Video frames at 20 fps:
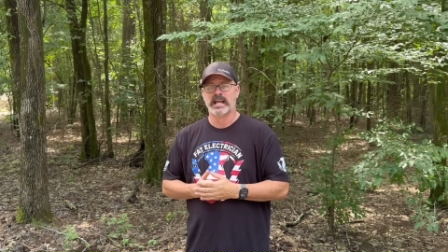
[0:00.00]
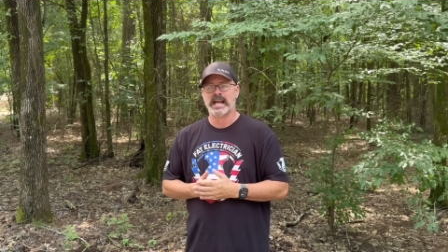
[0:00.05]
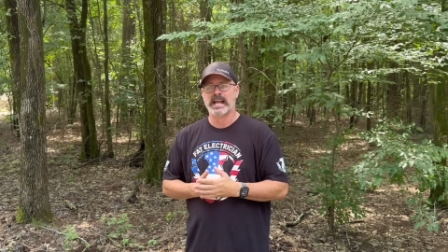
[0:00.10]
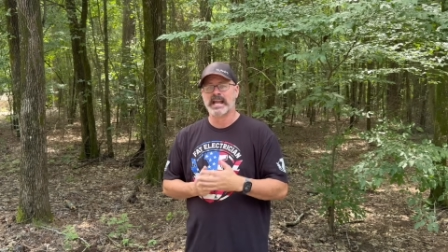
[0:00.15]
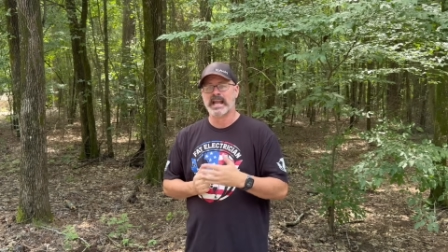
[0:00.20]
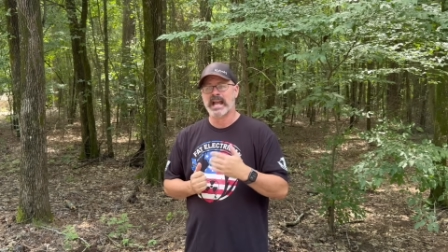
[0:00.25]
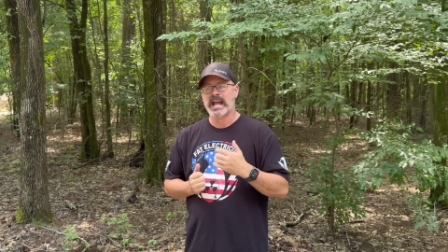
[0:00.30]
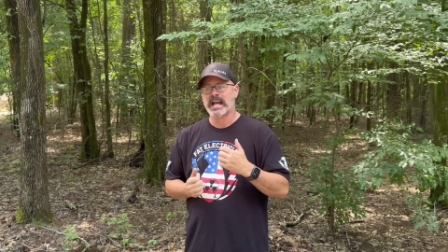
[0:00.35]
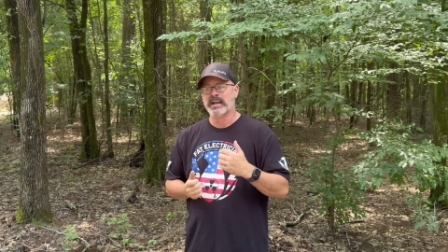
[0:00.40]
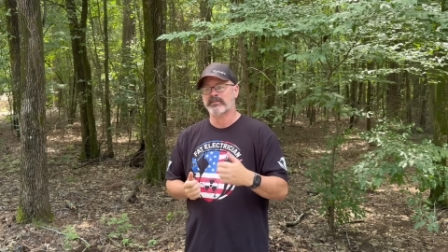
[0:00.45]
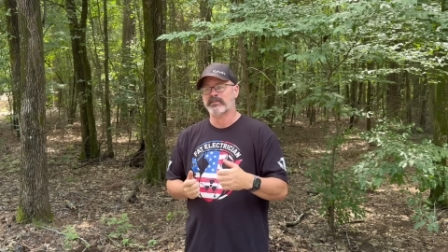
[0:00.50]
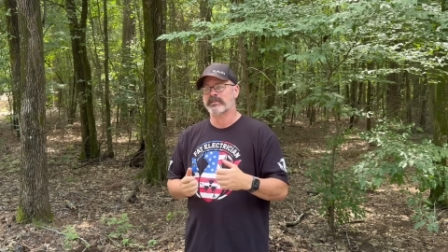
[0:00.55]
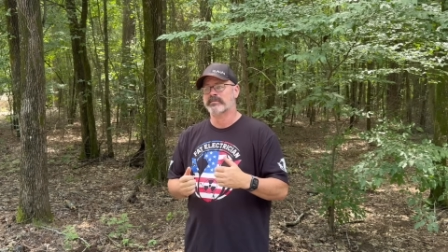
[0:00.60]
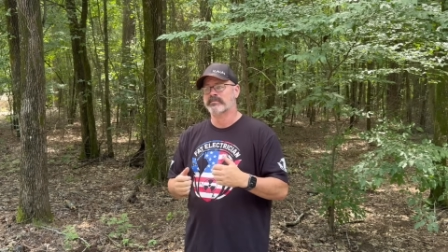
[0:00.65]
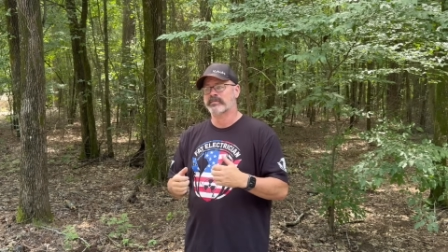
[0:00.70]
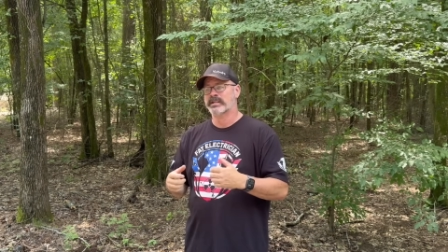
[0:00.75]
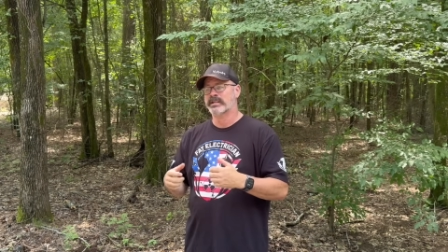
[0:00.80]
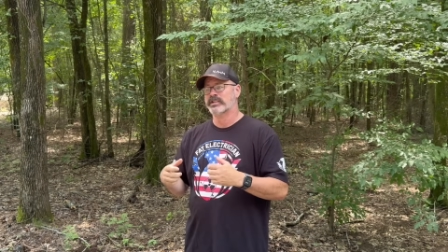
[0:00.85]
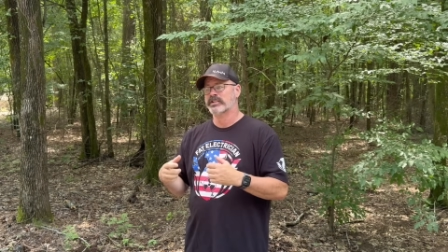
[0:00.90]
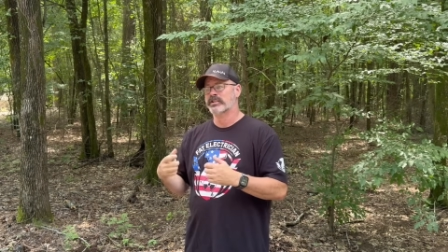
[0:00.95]
I
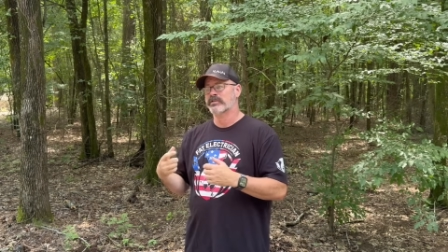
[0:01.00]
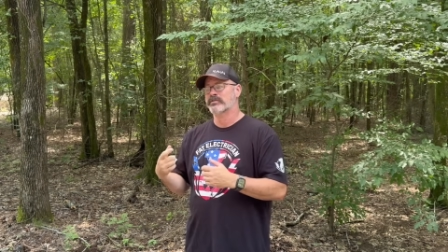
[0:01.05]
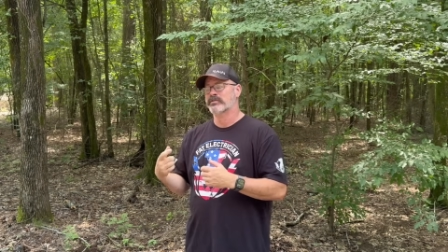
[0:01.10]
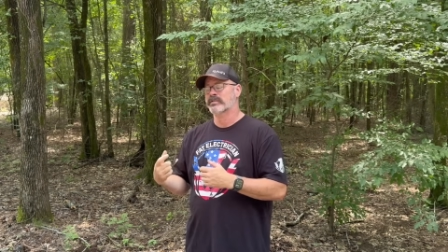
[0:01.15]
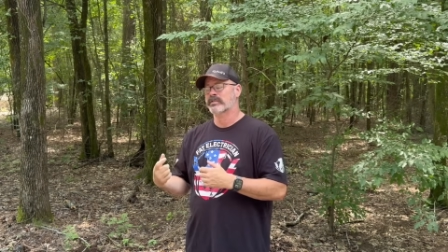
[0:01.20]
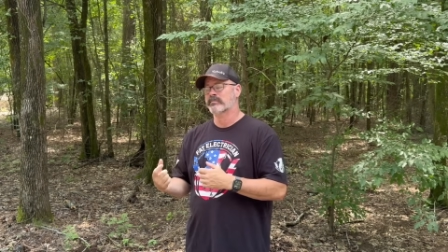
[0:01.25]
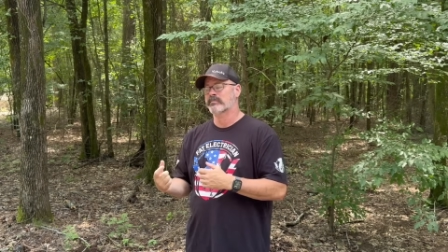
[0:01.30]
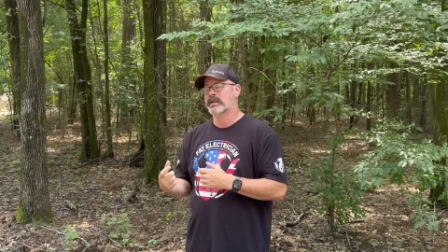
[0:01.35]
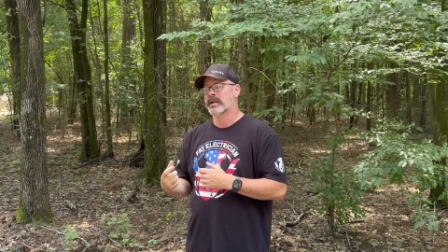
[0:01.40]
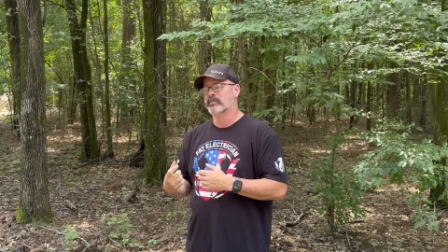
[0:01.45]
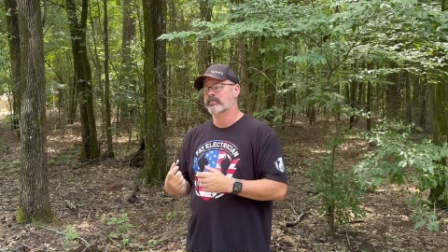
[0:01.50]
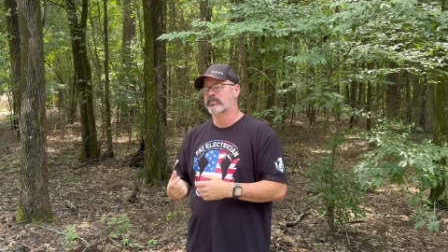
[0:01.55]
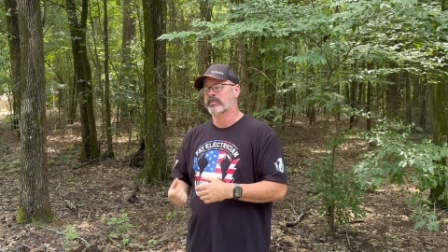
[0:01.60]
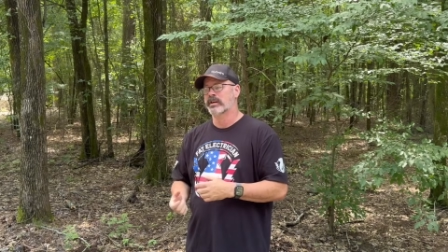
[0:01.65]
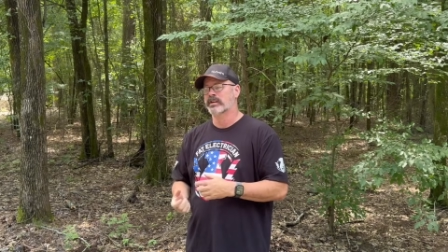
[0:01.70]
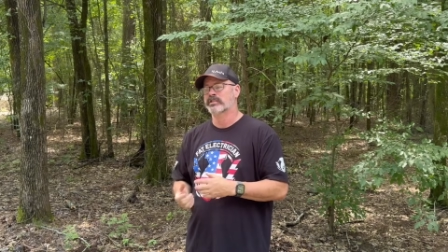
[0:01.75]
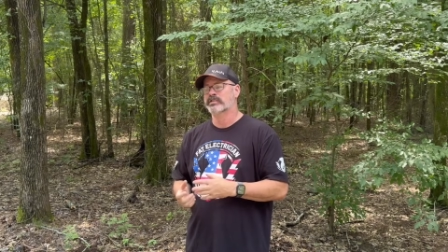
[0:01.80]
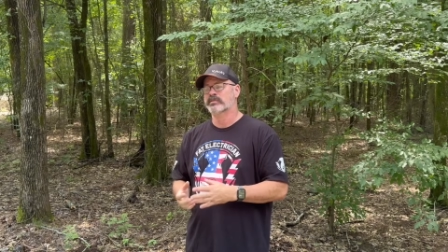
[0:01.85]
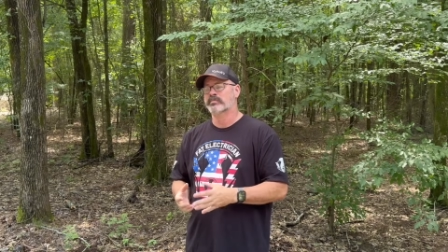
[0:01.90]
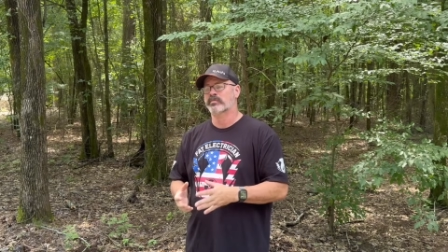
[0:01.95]
haven't been using my
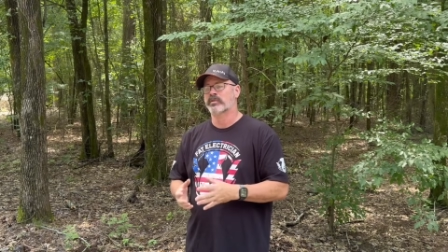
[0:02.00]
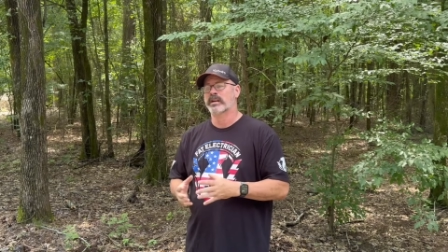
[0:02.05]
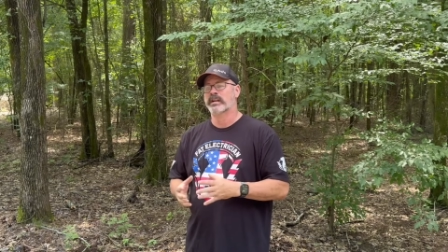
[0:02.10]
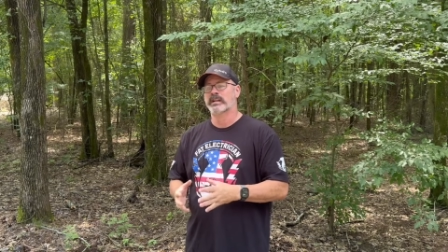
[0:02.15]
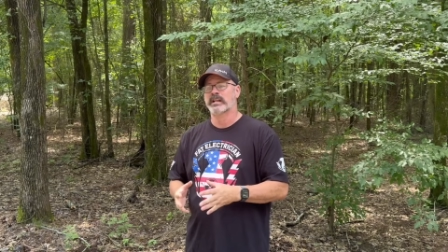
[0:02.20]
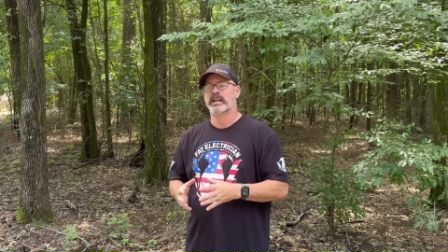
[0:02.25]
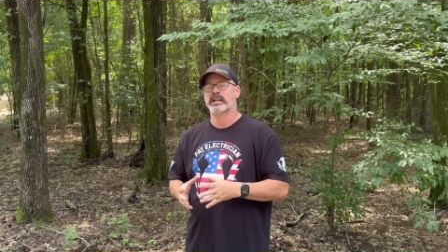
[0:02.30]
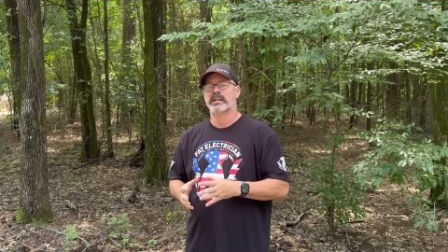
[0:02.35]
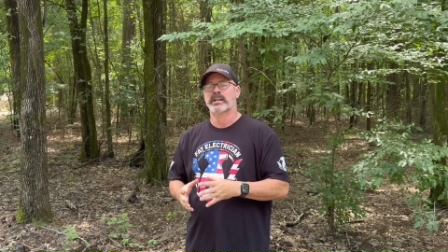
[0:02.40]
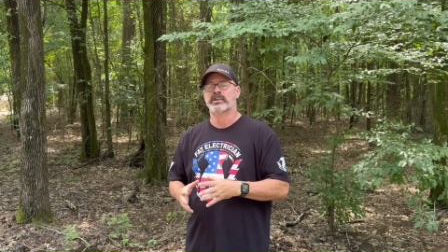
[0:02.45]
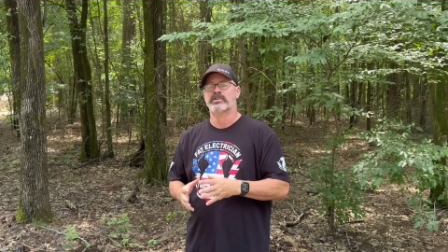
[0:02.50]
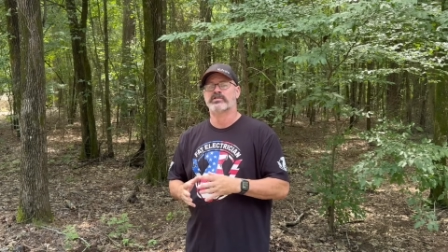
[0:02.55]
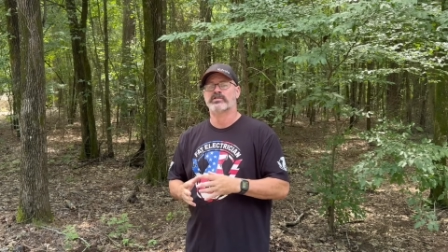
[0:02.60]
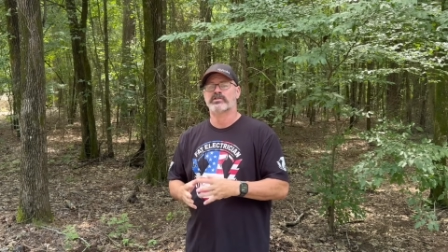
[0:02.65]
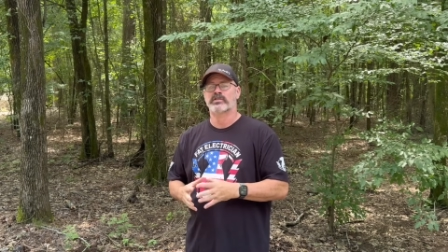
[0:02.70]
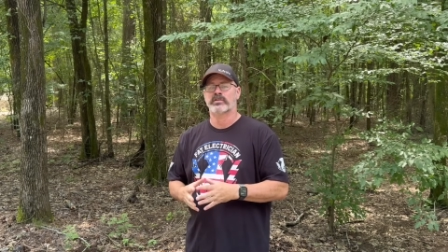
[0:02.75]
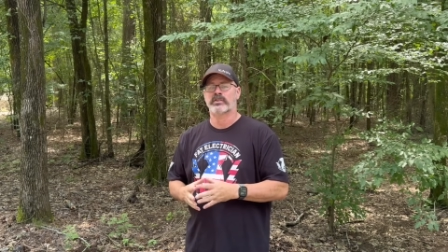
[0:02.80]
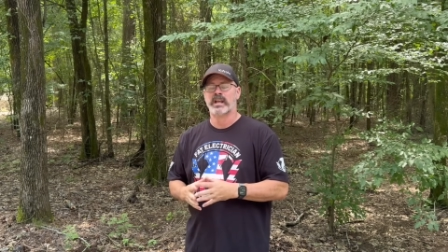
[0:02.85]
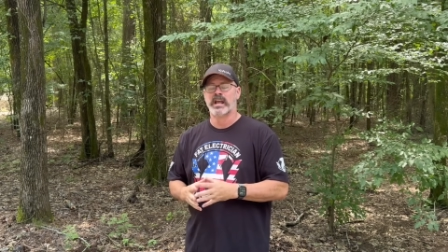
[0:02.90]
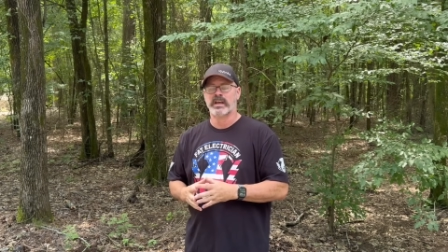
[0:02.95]
bug spray like I
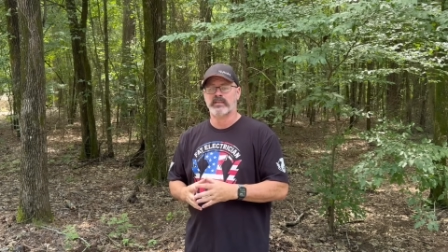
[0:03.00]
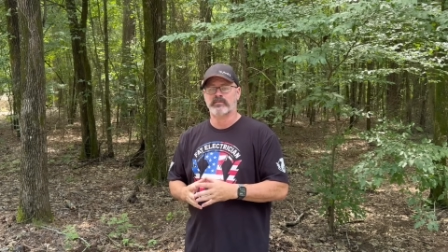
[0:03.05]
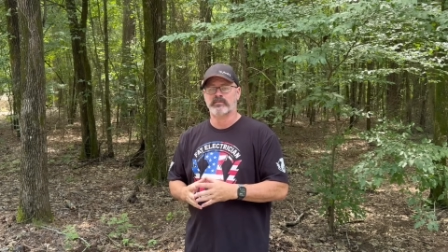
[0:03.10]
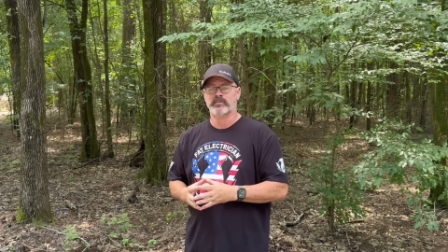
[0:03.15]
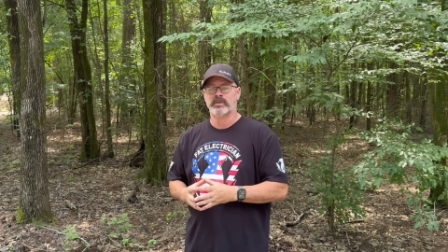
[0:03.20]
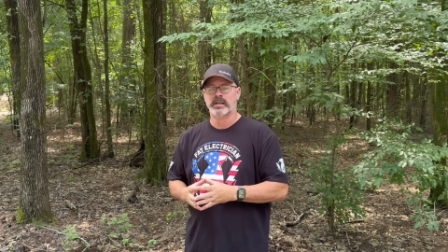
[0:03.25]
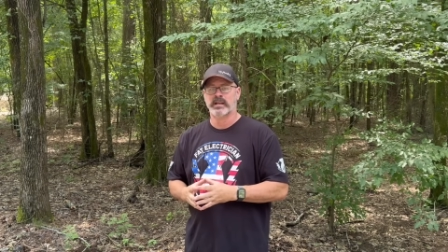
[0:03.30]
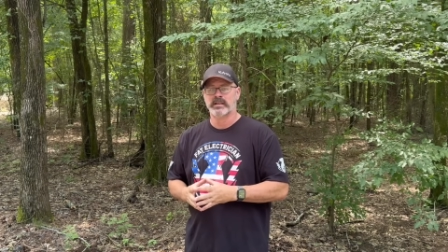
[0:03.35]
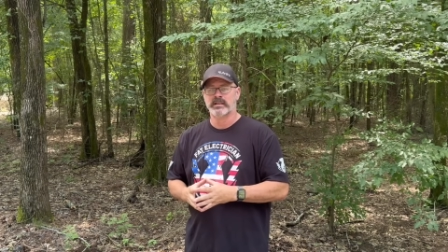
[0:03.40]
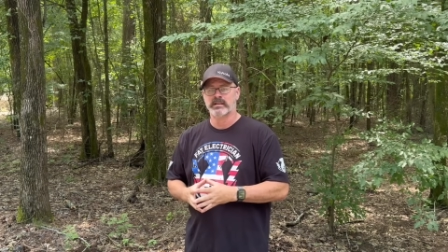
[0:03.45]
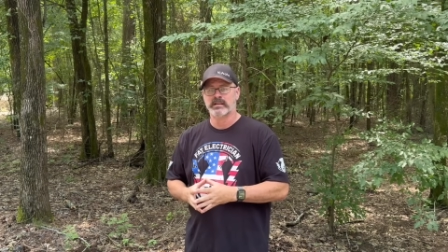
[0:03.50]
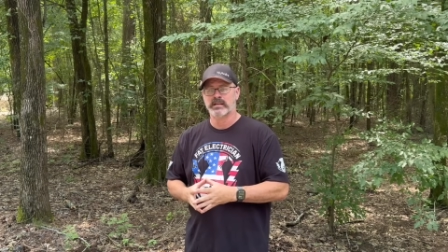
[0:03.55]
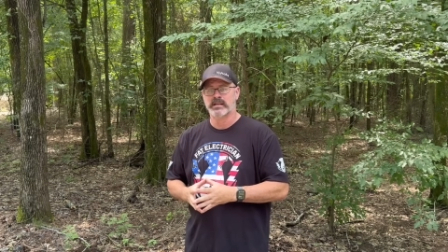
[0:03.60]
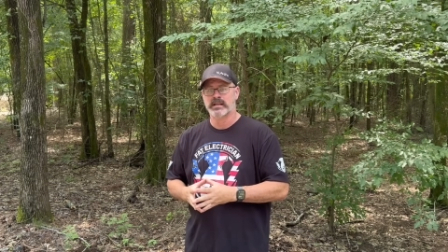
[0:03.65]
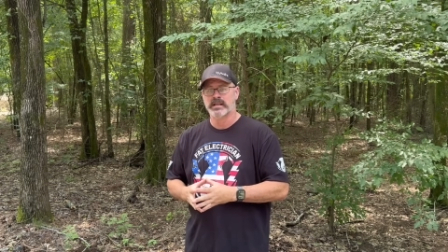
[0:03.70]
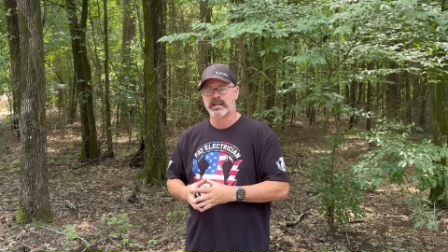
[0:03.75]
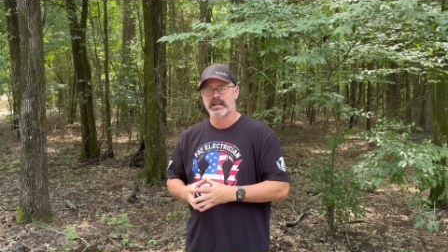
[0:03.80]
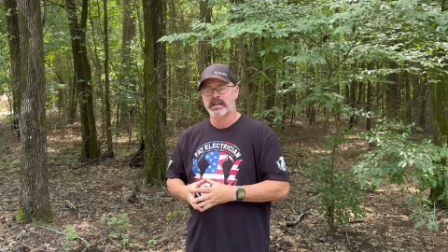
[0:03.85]
should have been.